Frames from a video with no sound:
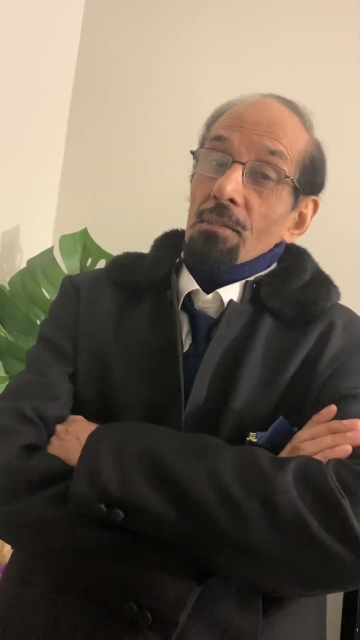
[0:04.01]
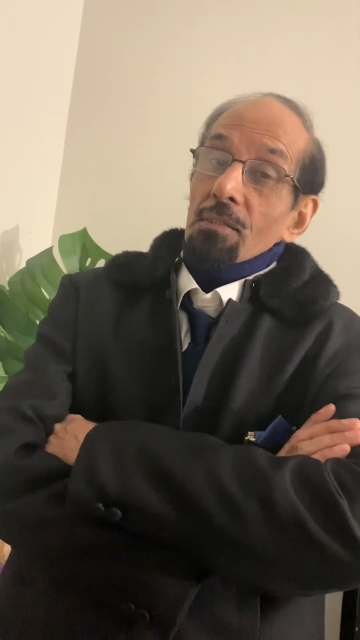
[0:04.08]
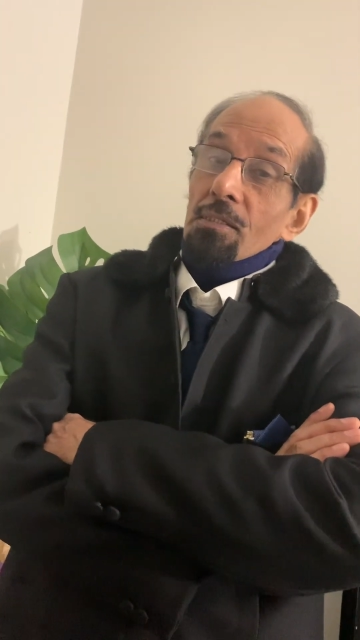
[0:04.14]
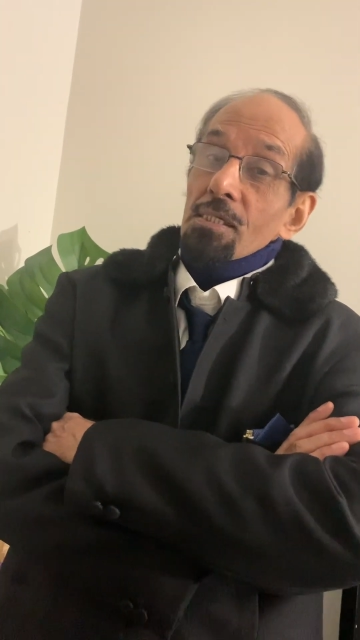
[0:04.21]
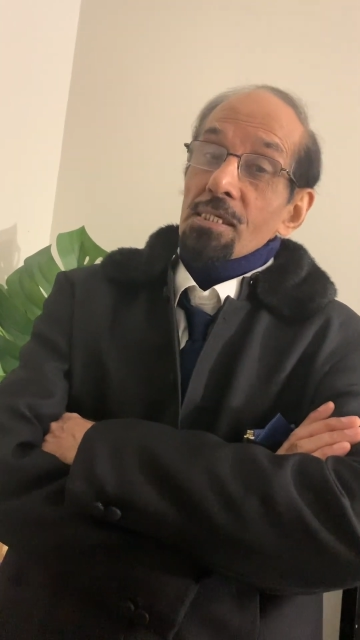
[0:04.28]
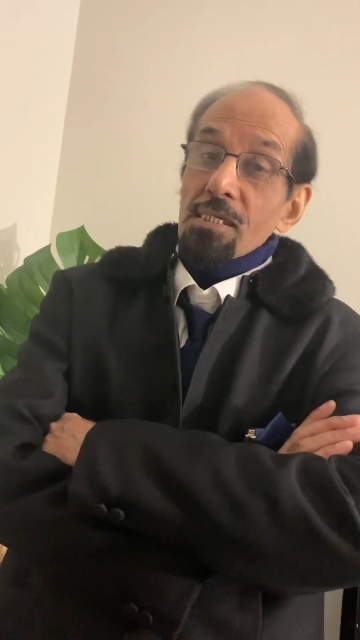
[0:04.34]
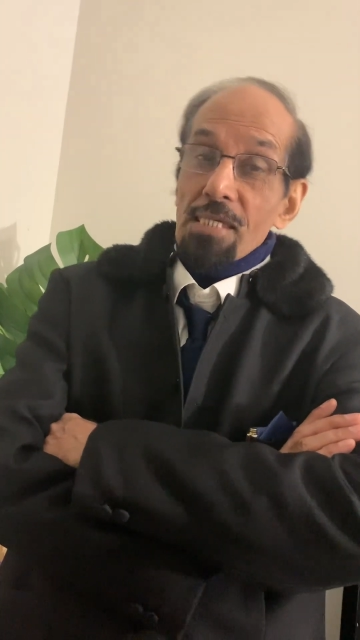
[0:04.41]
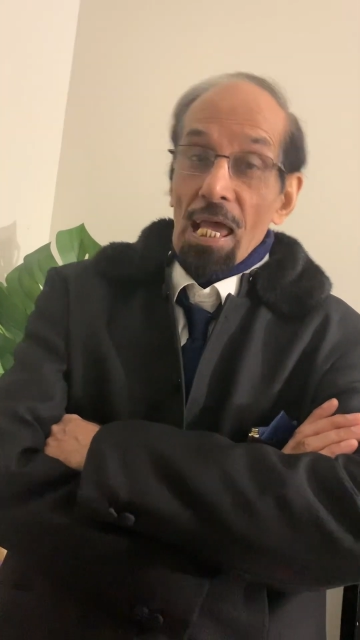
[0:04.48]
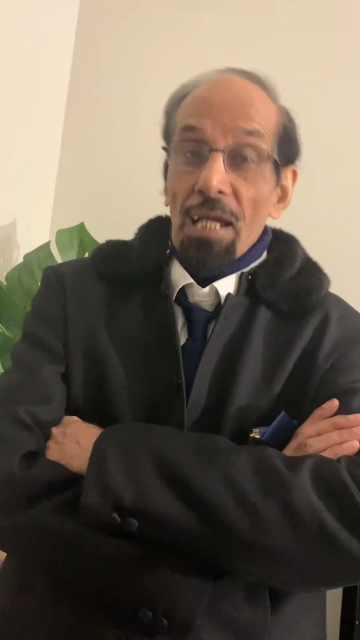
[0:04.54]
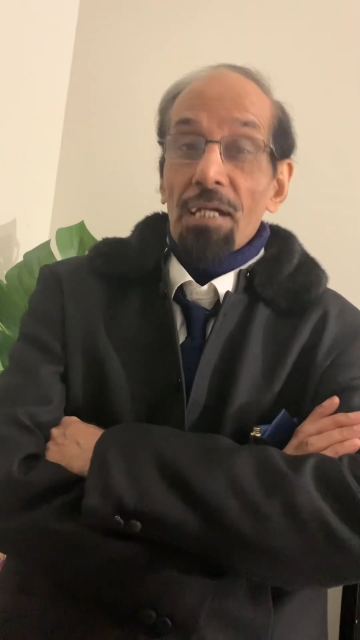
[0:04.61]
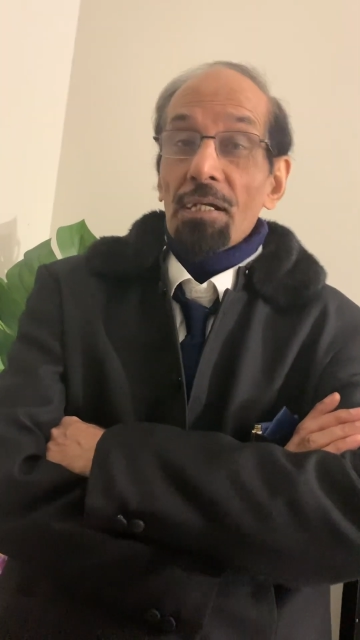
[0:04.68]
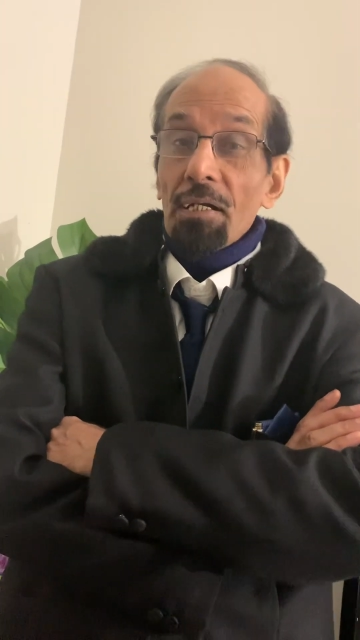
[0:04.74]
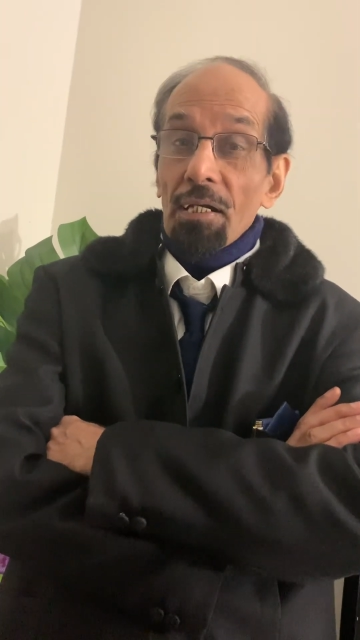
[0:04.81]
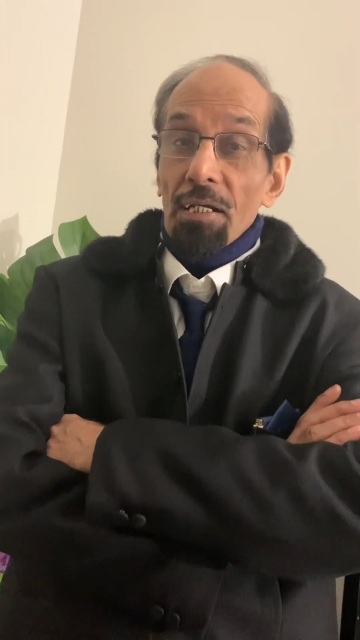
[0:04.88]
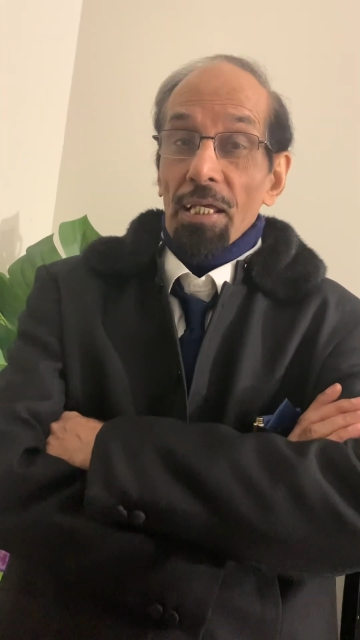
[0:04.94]

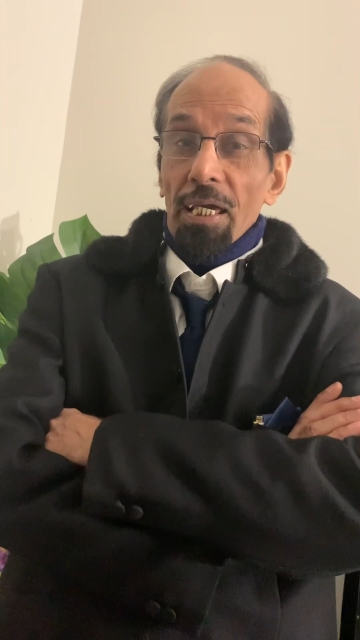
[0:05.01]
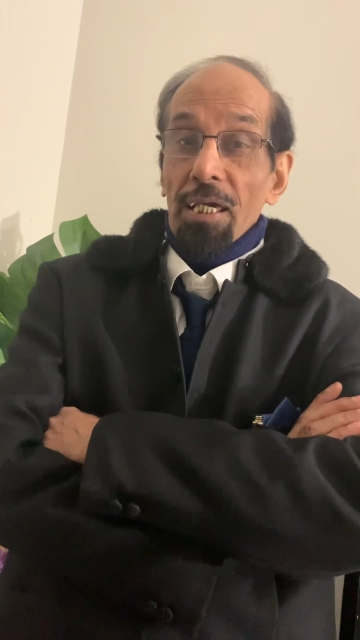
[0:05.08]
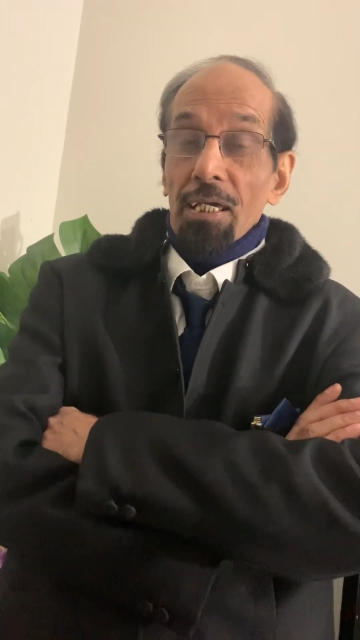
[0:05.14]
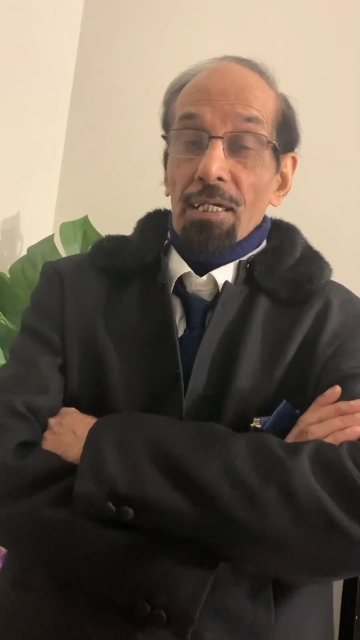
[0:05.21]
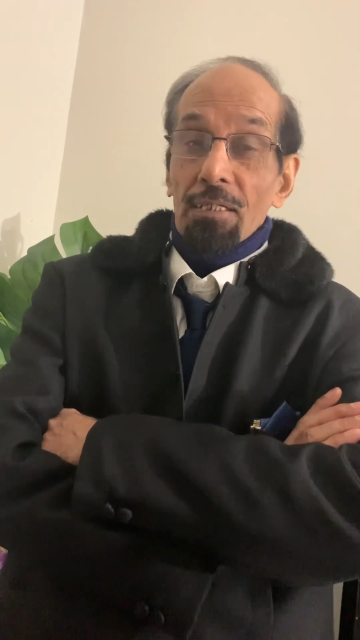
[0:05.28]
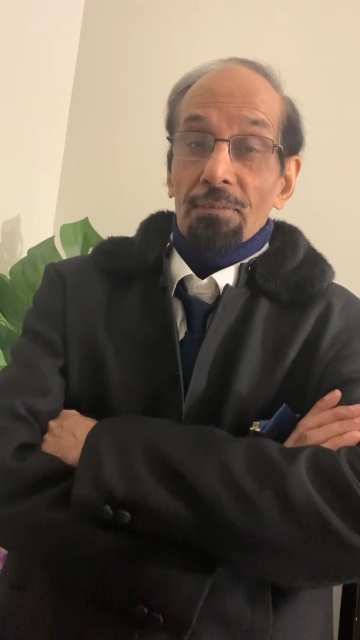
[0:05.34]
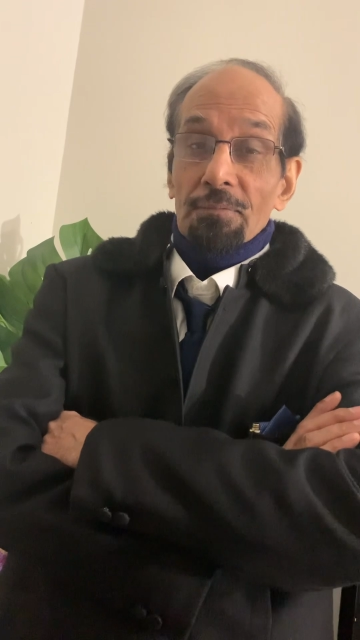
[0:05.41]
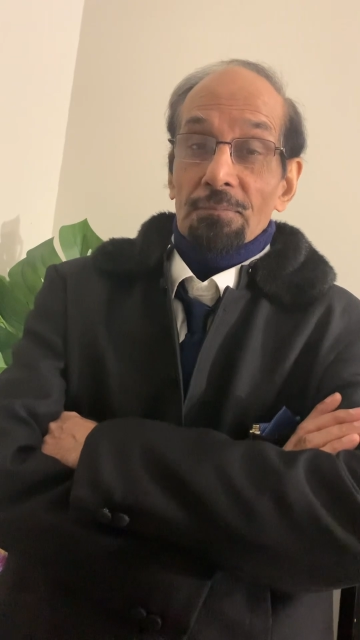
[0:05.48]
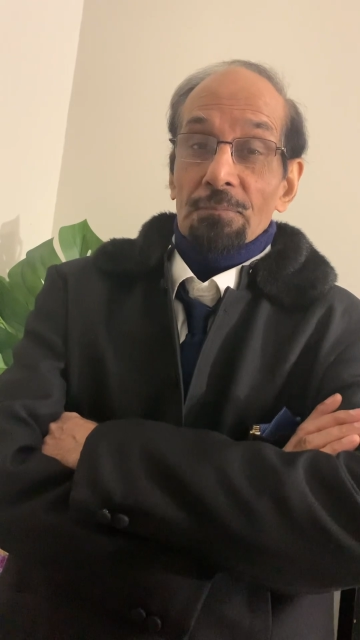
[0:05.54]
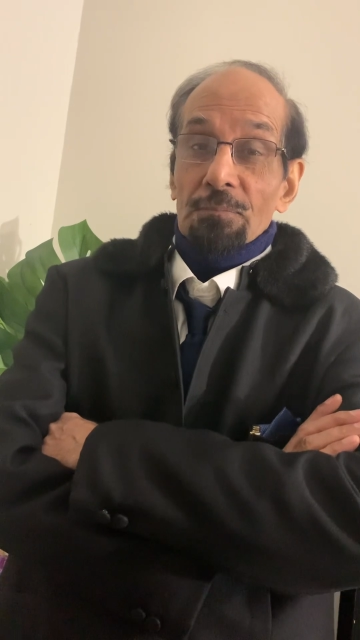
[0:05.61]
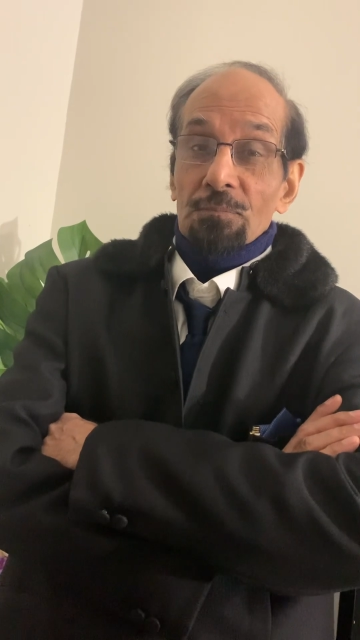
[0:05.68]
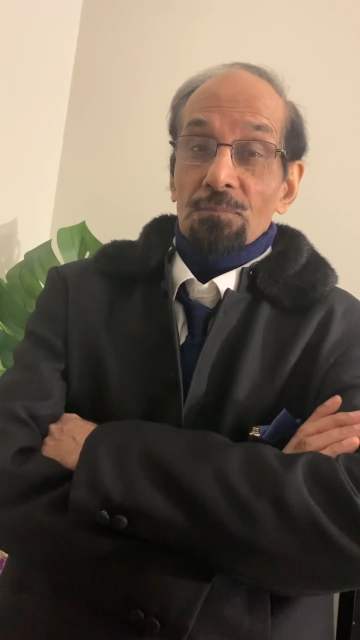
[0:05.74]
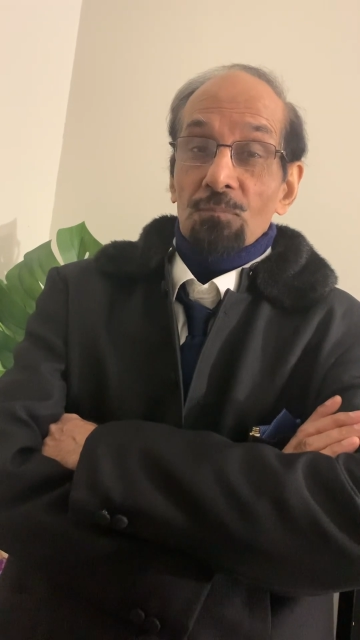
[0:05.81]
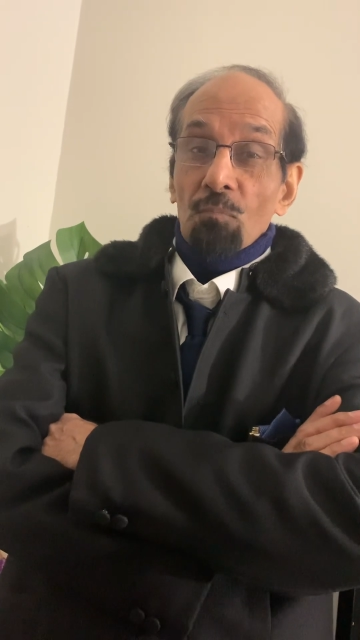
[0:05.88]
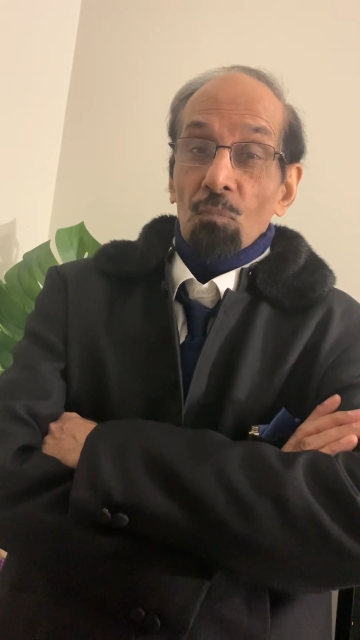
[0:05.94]
second day
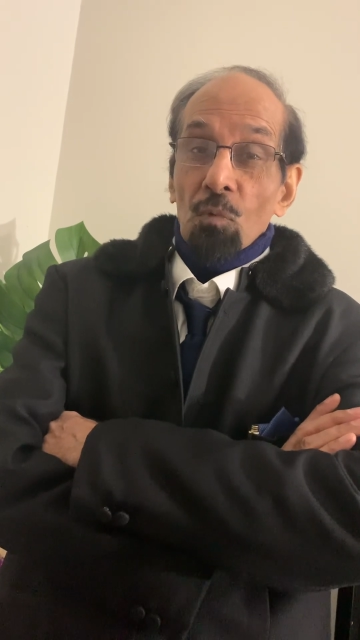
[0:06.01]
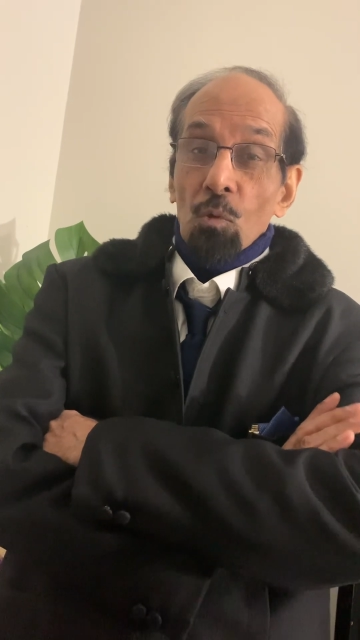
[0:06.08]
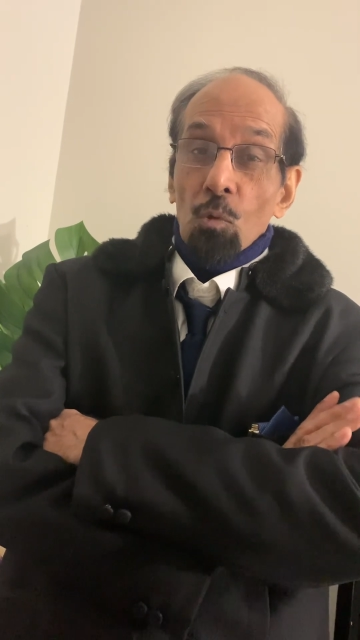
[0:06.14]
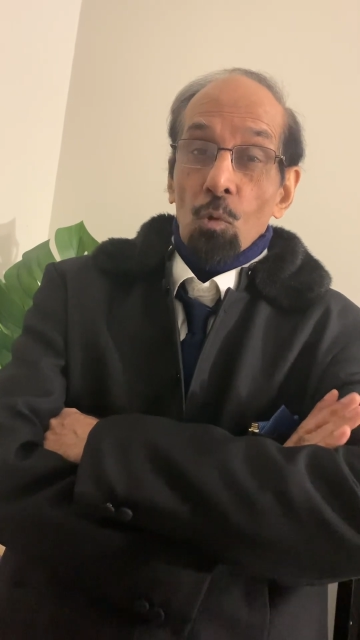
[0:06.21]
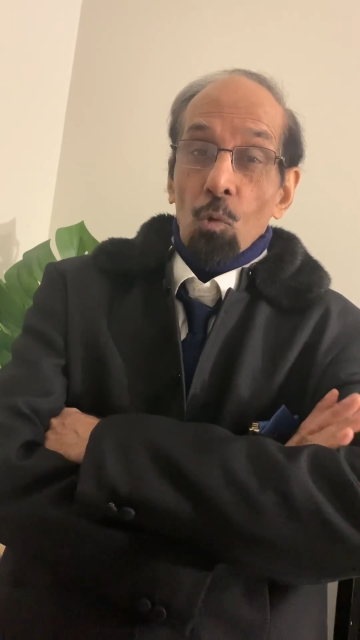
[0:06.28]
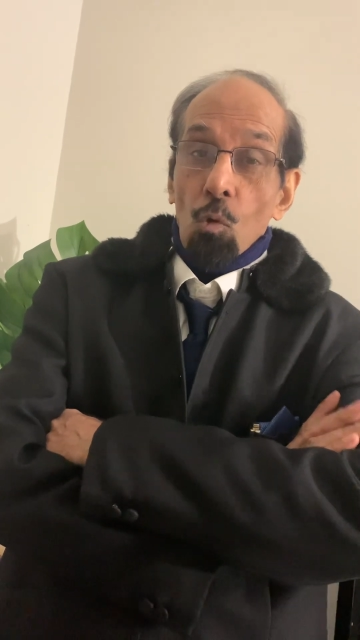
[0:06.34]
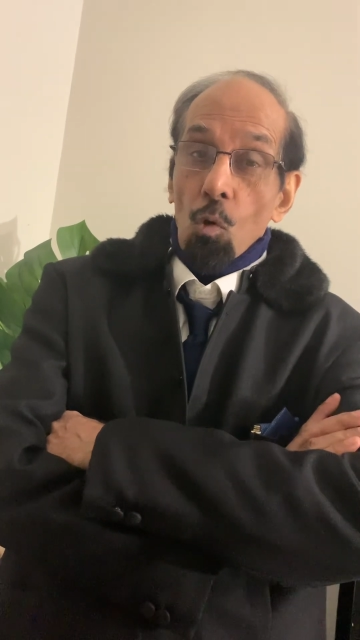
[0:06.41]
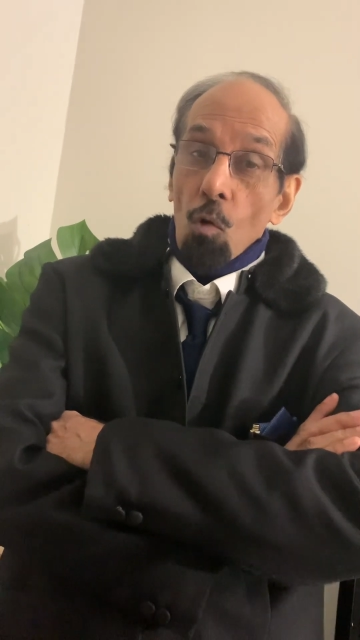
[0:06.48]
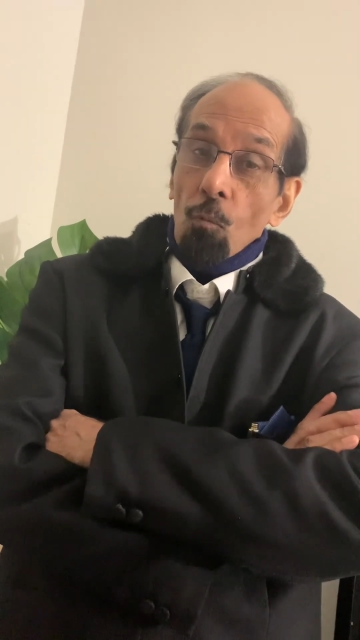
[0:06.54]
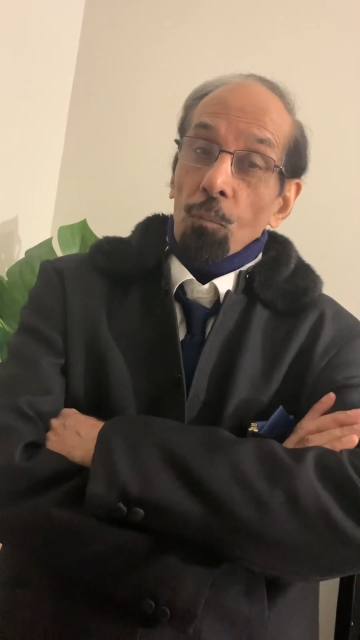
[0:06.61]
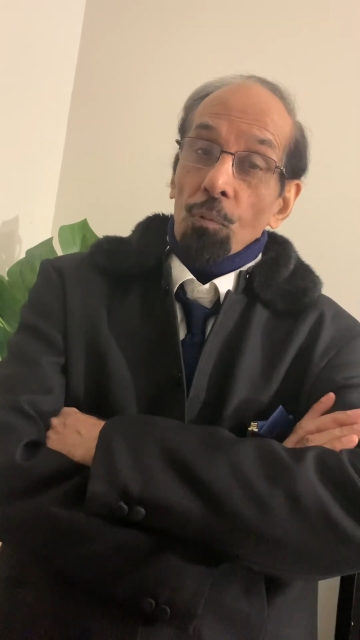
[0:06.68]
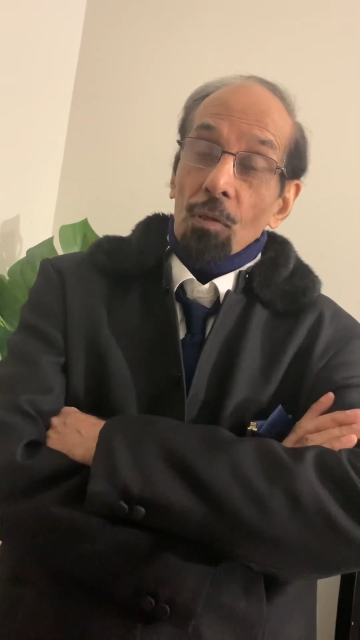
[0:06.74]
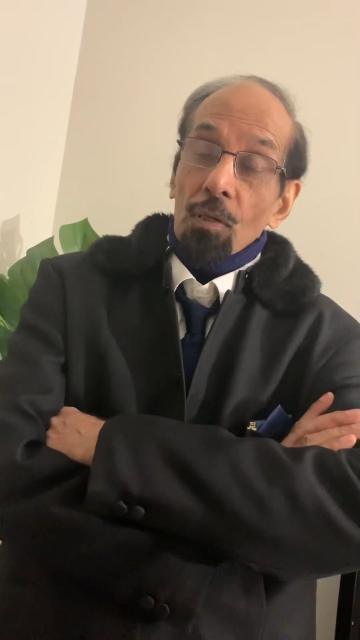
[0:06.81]
of